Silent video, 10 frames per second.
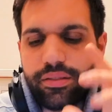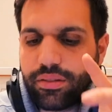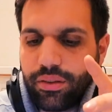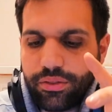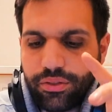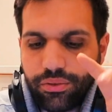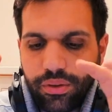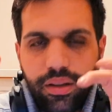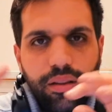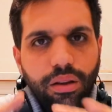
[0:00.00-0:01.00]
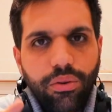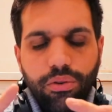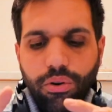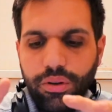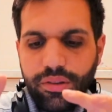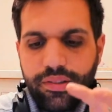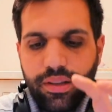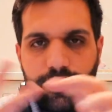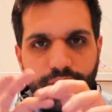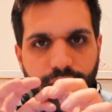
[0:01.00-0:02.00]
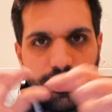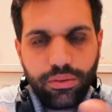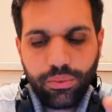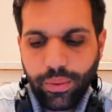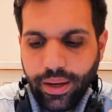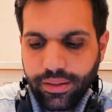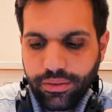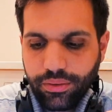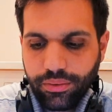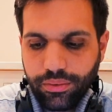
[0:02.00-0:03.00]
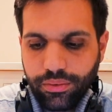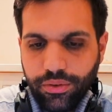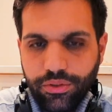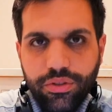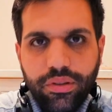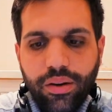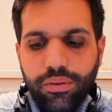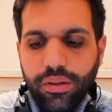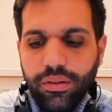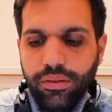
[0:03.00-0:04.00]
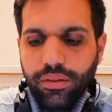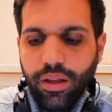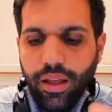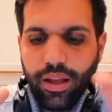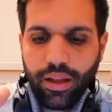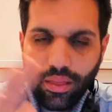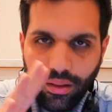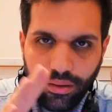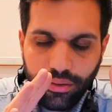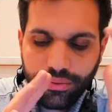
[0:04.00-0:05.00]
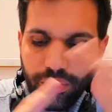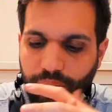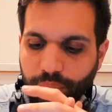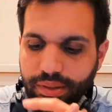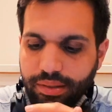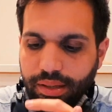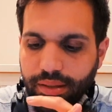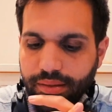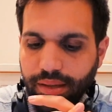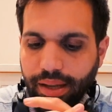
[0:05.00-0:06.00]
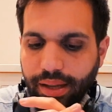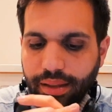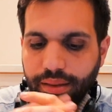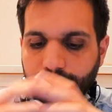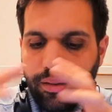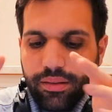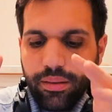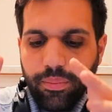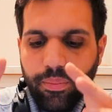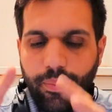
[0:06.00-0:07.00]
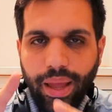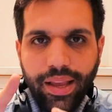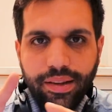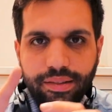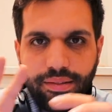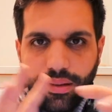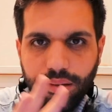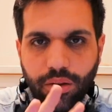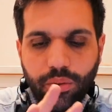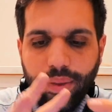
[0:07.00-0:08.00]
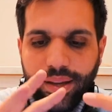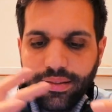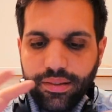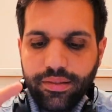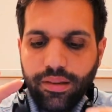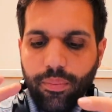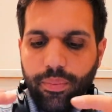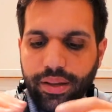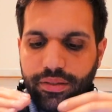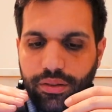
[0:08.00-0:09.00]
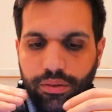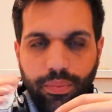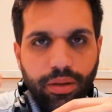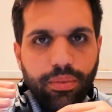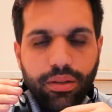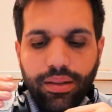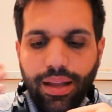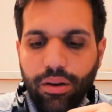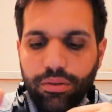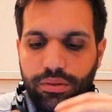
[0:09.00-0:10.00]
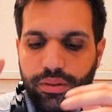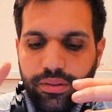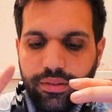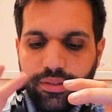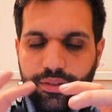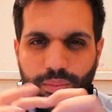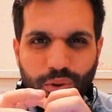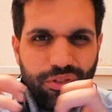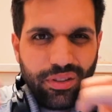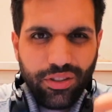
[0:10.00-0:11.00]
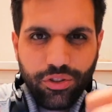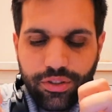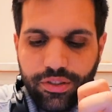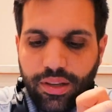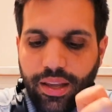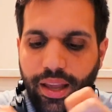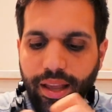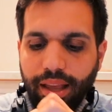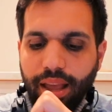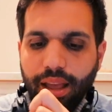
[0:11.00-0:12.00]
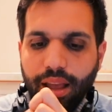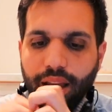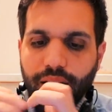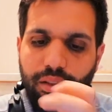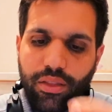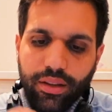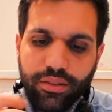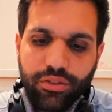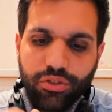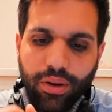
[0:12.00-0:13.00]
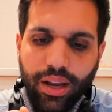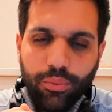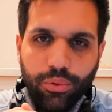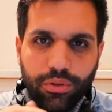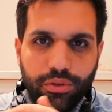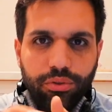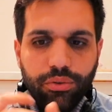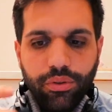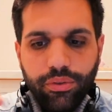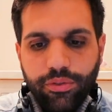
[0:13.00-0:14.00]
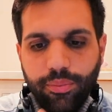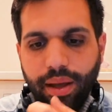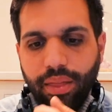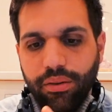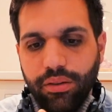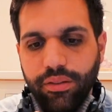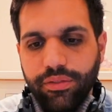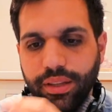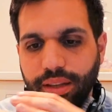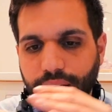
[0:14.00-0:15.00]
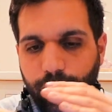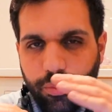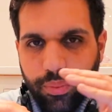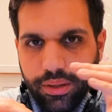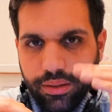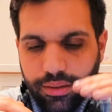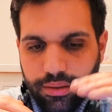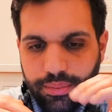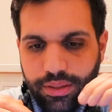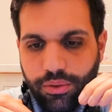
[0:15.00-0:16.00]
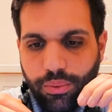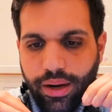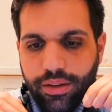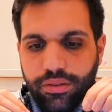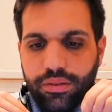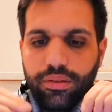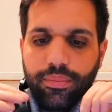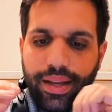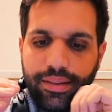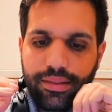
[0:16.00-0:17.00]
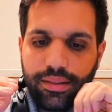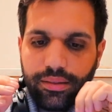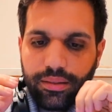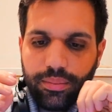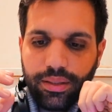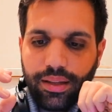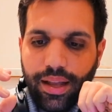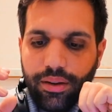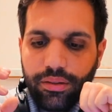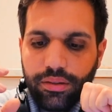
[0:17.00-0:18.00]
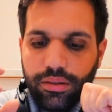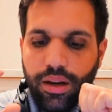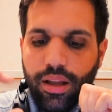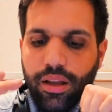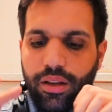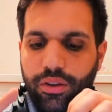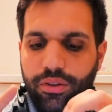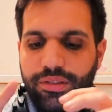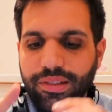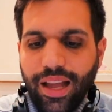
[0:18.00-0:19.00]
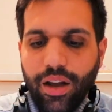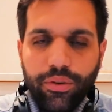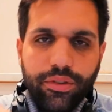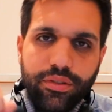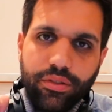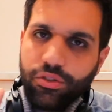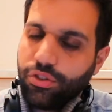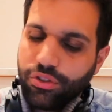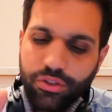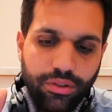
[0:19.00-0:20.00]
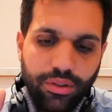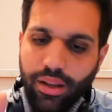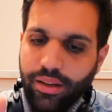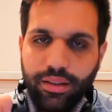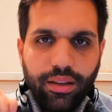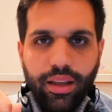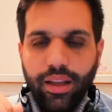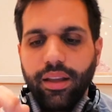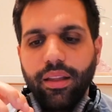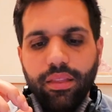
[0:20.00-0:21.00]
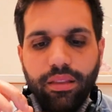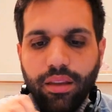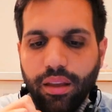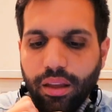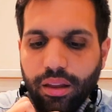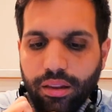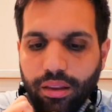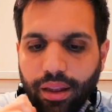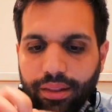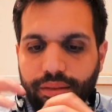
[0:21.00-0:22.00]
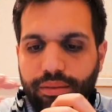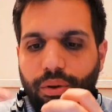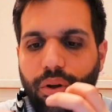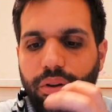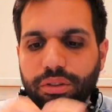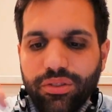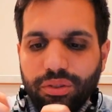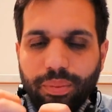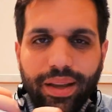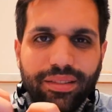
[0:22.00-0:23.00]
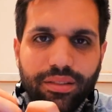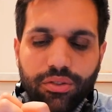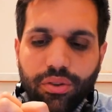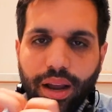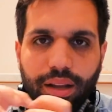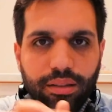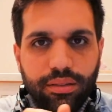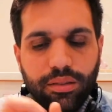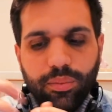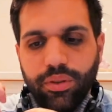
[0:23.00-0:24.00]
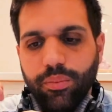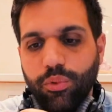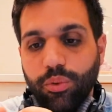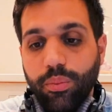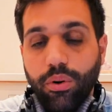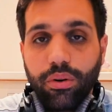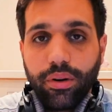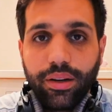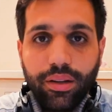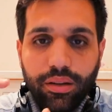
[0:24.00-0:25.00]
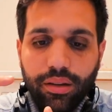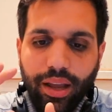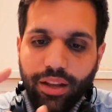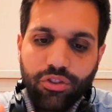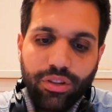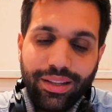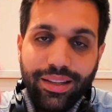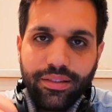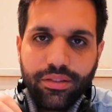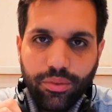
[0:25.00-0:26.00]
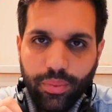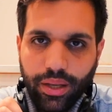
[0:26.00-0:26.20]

it's those really low chord sounds that are way to, to stereo in the low frequencies and the bass, the low bass, the sub bass could be a bit louder. It's mostly just kick and I think this track would groove better if the kick would be a little bit quieter, the bass a little bit louder because now it's just like the kick and that also makes the track a little bit more boring than it actually needs to